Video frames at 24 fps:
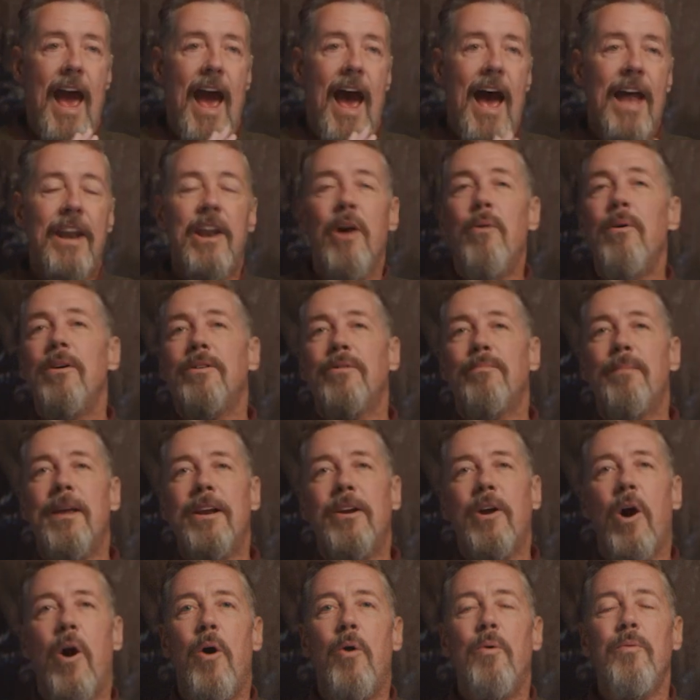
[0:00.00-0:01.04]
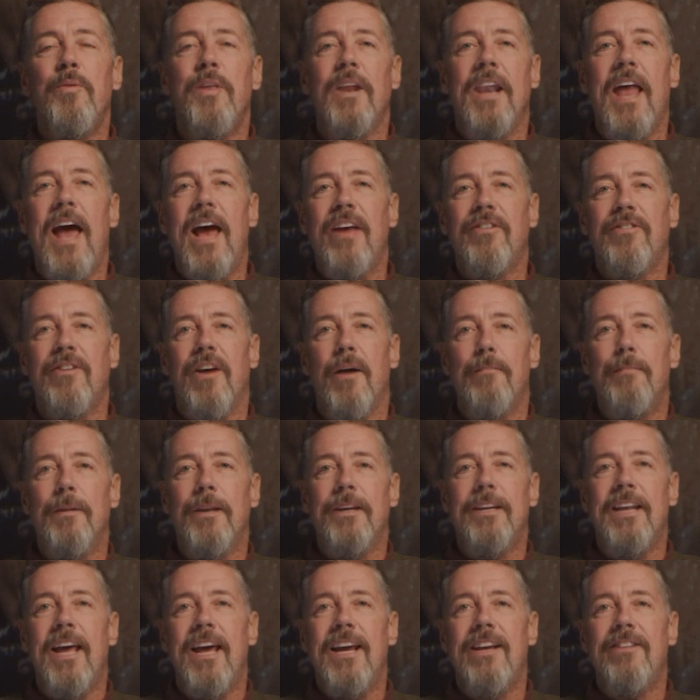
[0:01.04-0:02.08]
I know it's been cold the last
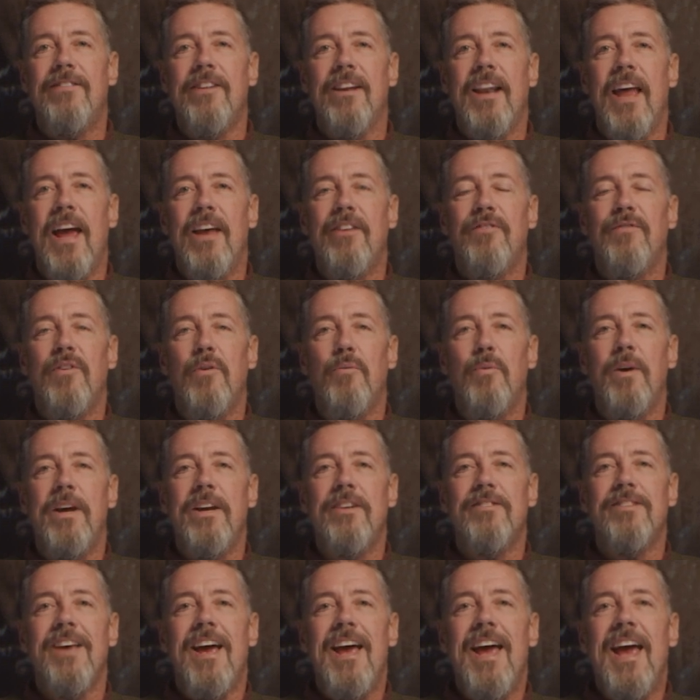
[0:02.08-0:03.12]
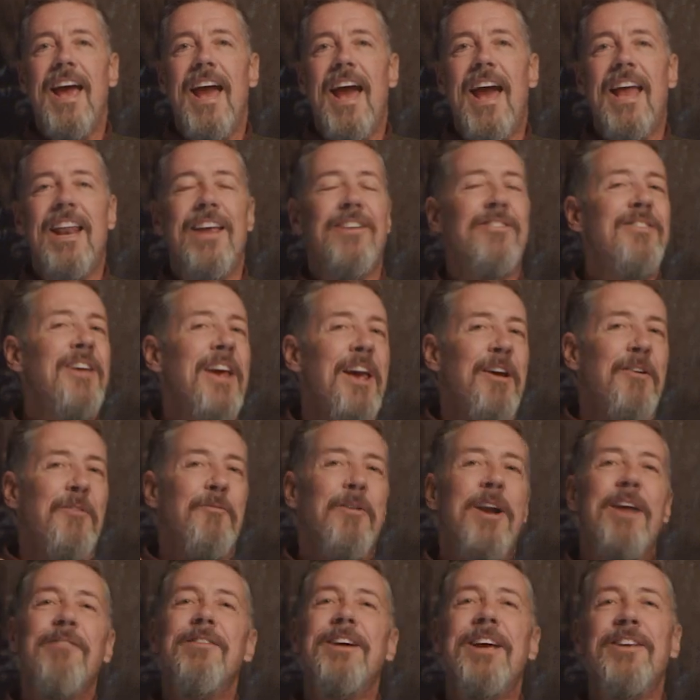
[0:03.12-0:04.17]
couple of days and last few weeks, and as
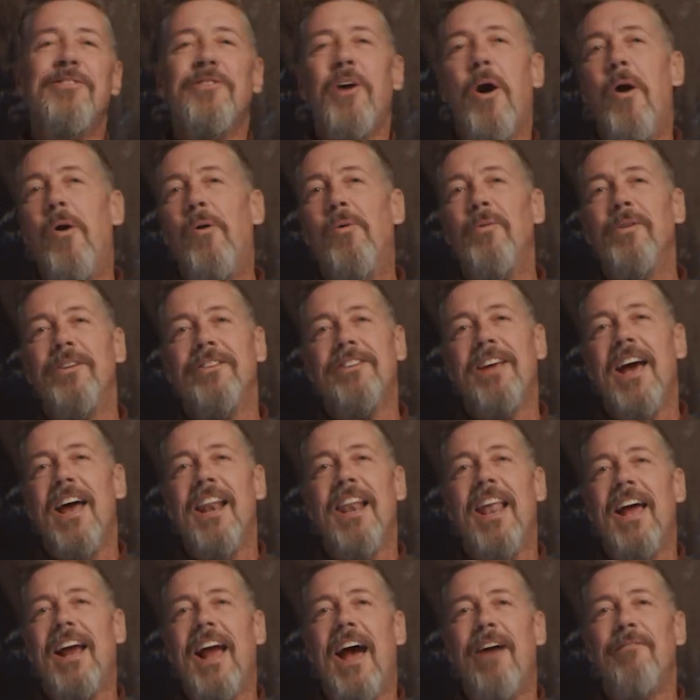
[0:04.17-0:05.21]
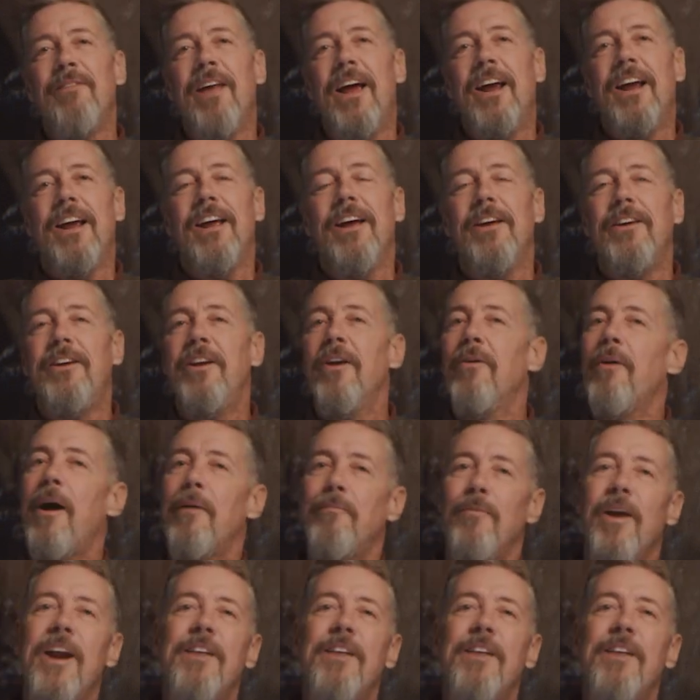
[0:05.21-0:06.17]
whenever it gets cold, it's kind of like I'm like, you know, I'm